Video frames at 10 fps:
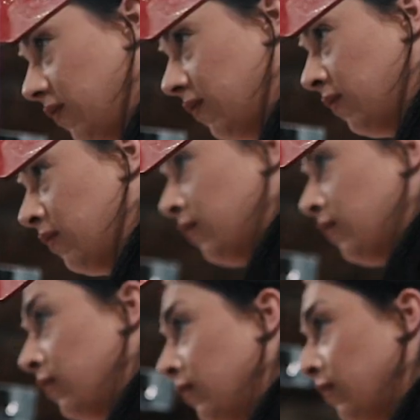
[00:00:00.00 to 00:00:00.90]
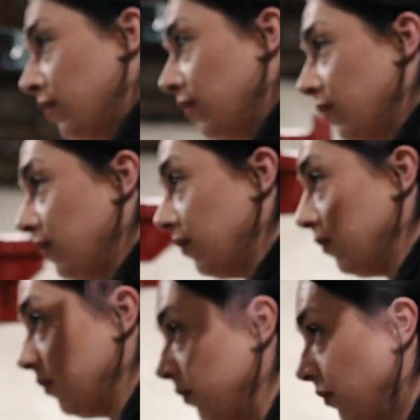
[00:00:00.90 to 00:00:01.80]
for the squat,
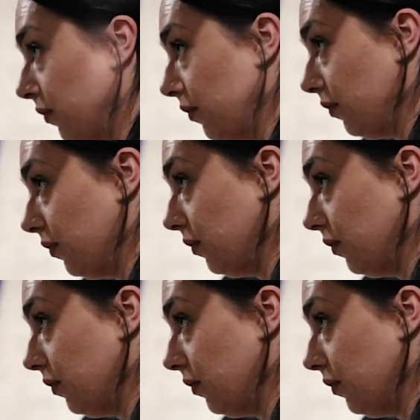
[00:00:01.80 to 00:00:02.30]
you'll hear